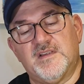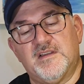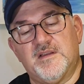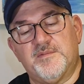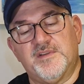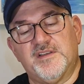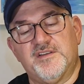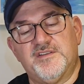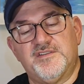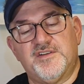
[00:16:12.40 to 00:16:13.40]
A couple of
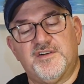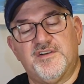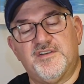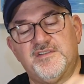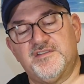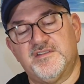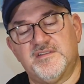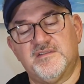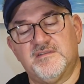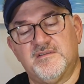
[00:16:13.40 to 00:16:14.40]
good
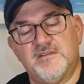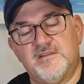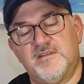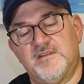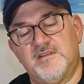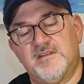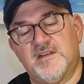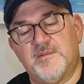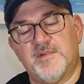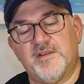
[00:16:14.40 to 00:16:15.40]
turns.
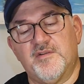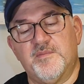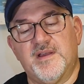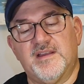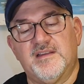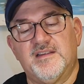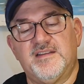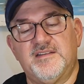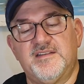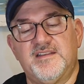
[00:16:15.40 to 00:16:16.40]
I'm going to go
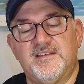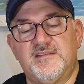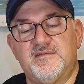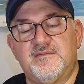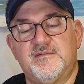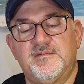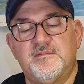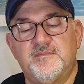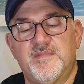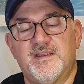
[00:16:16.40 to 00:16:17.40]
behind it,
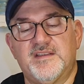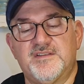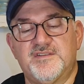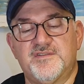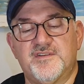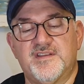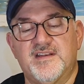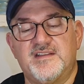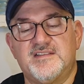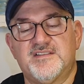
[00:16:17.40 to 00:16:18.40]
making sure that
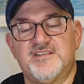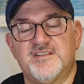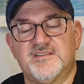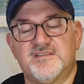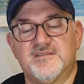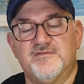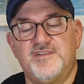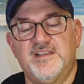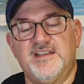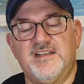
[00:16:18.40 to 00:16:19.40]
it's just
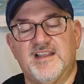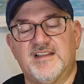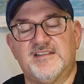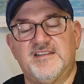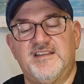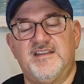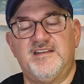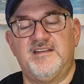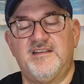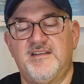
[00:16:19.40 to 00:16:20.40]
really locked
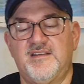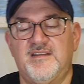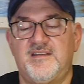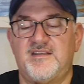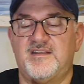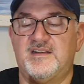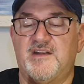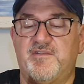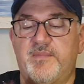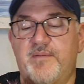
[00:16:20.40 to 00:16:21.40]
in. And
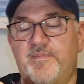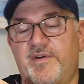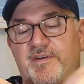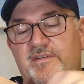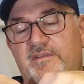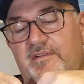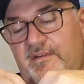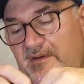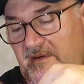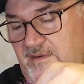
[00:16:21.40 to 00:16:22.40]
now remember,
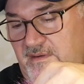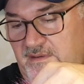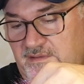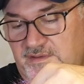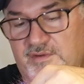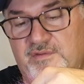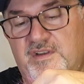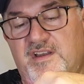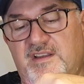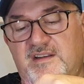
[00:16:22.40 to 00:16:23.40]
don't
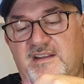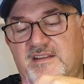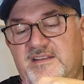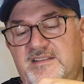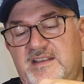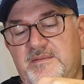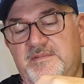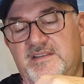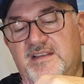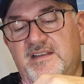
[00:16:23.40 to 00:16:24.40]
cut on the same
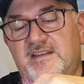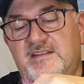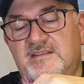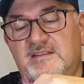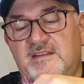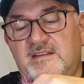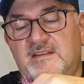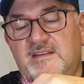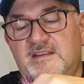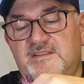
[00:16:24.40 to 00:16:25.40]
sides
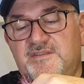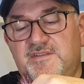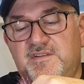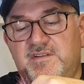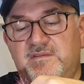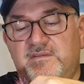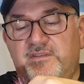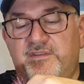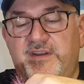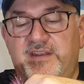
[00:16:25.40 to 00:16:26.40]
as your
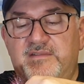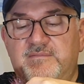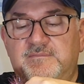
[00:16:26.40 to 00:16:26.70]
thread.